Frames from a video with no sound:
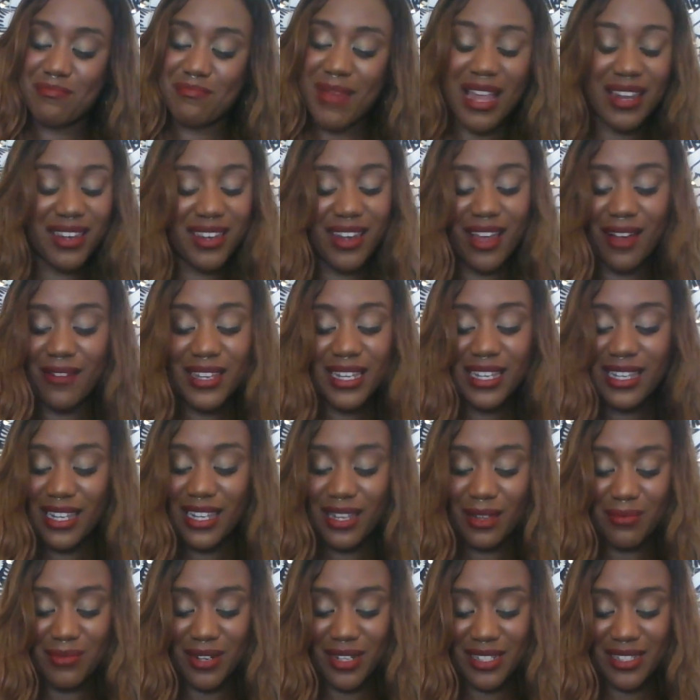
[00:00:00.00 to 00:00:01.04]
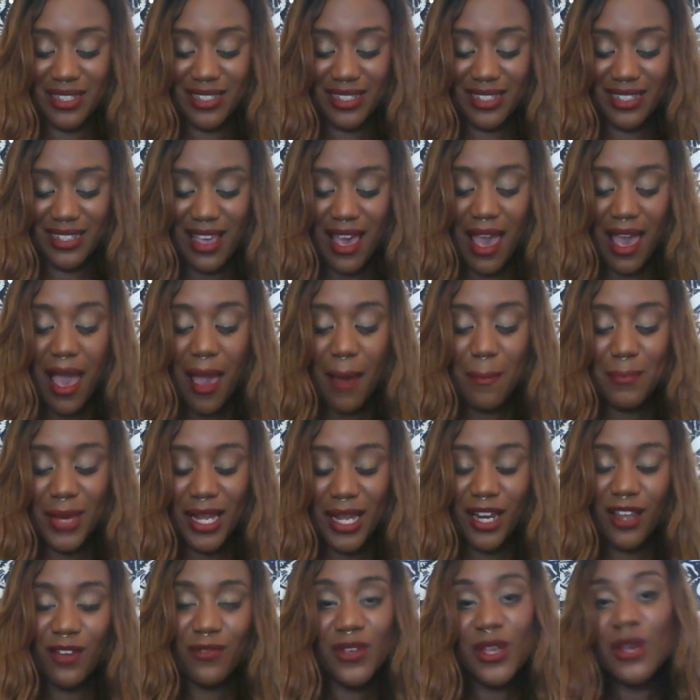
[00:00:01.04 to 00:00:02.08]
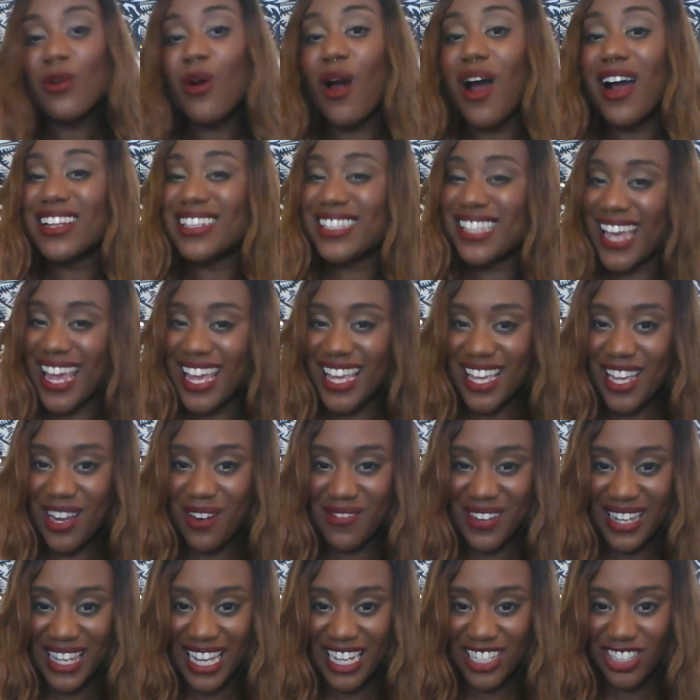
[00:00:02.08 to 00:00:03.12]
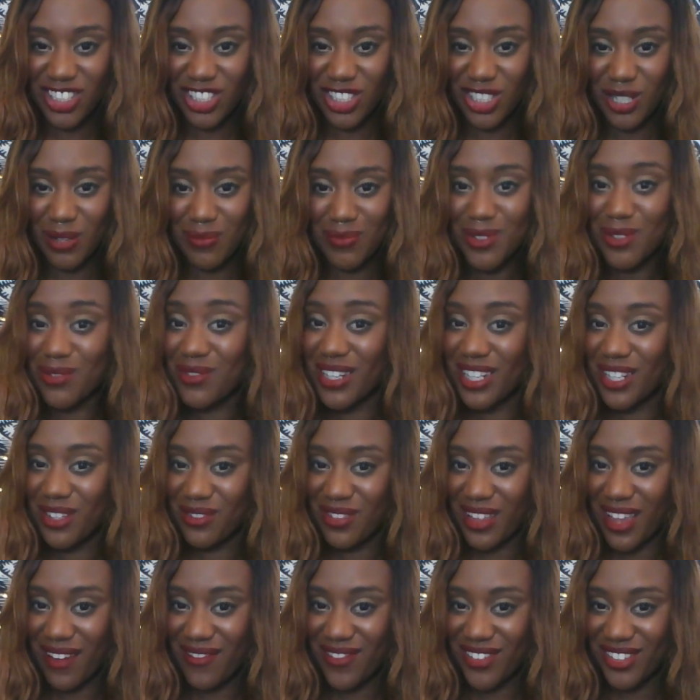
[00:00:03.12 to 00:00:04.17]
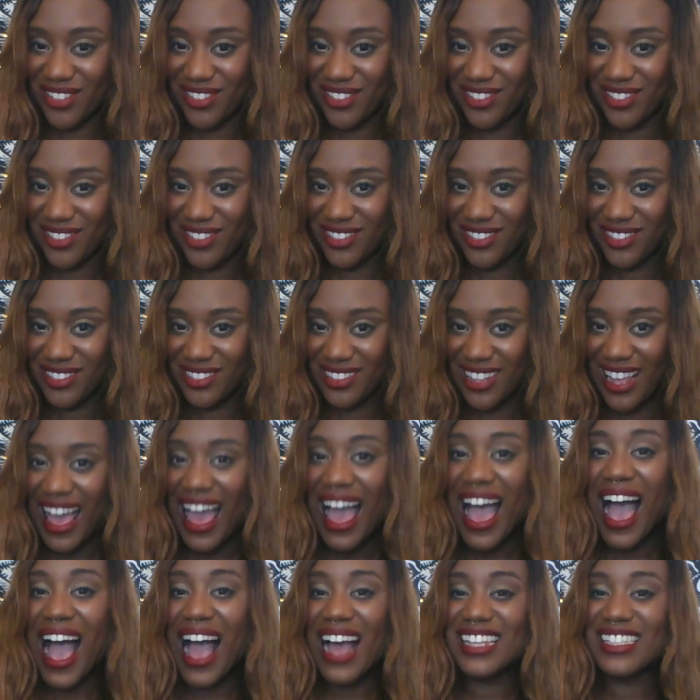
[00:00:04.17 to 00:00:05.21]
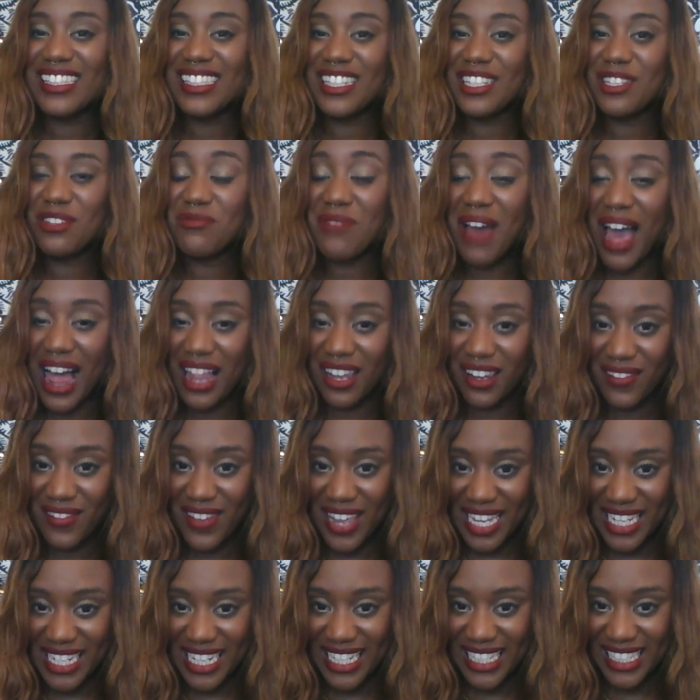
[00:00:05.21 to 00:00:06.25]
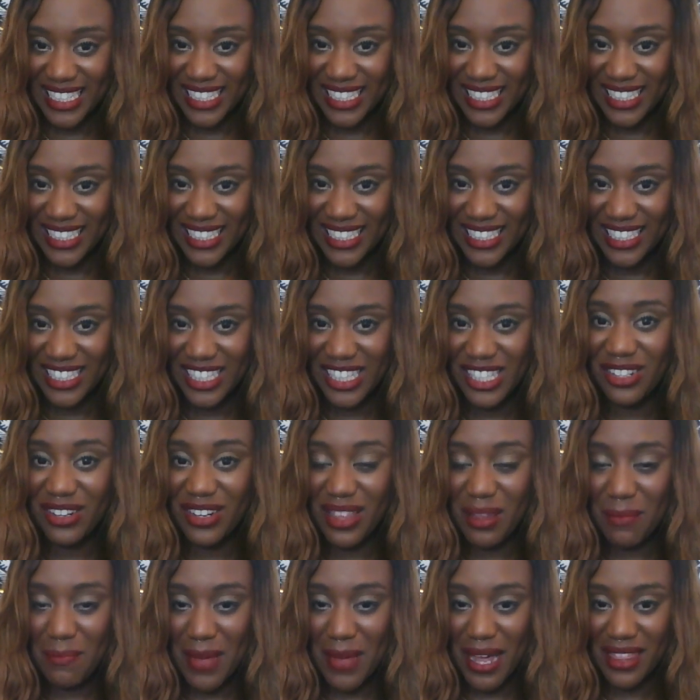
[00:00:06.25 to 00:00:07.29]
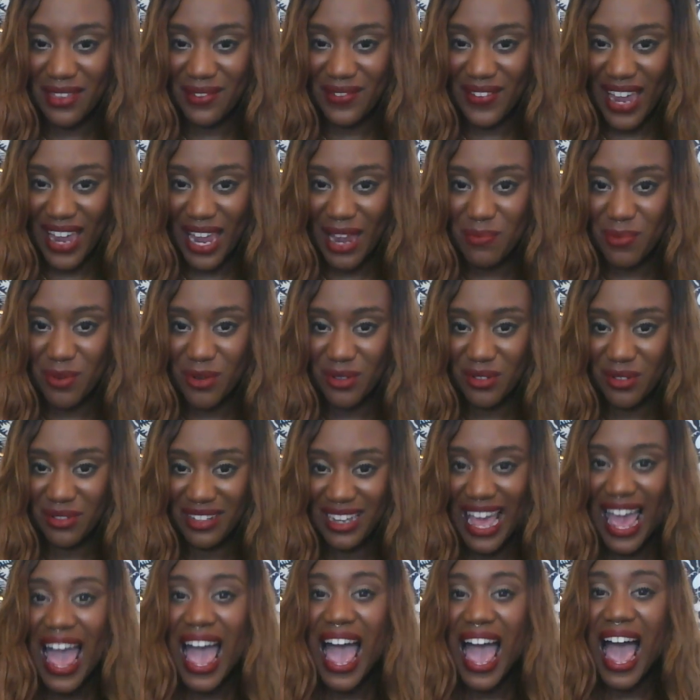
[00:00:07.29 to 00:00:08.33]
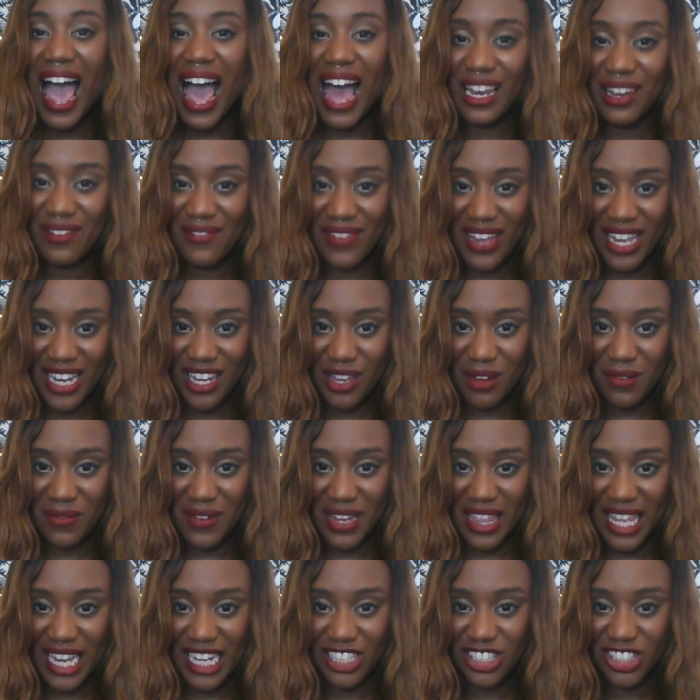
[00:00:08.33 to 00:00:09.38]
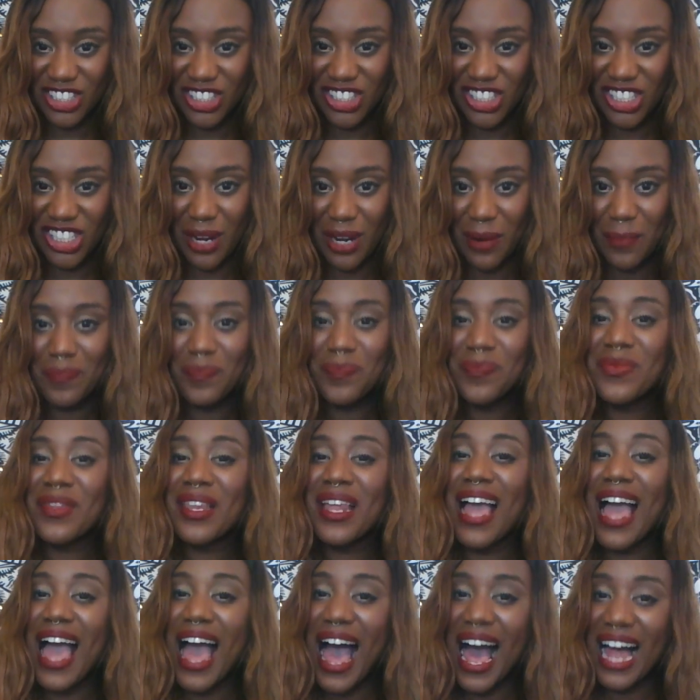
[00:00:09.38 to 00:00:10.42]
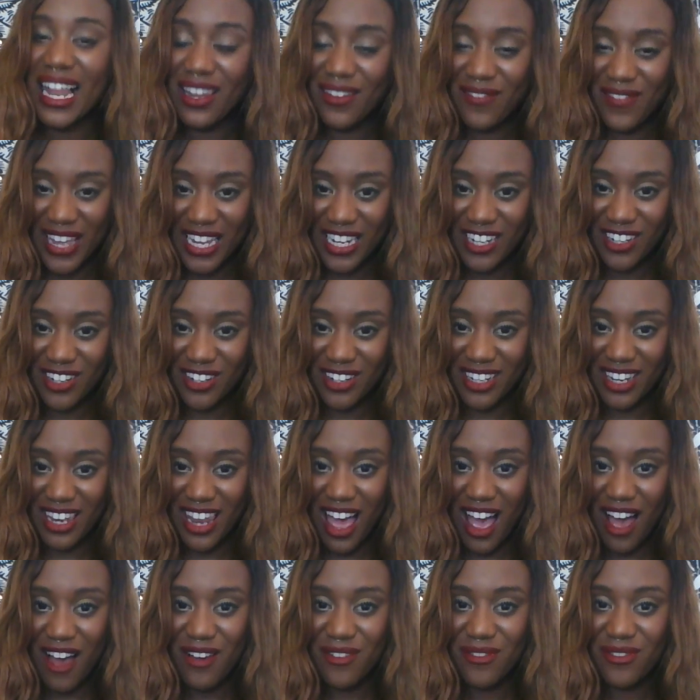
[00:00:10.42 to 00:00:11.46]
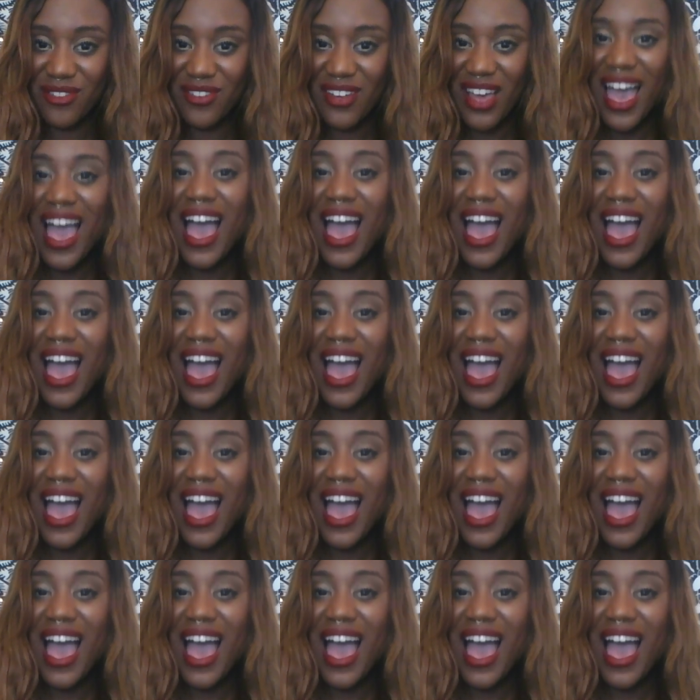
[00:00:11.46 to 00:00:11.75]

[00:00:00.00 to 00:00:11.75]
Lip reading: my lovely Libras, many of you are taking a relationship to a new level. I see you elevating during the month of April, elevating your relationship, elevating your love,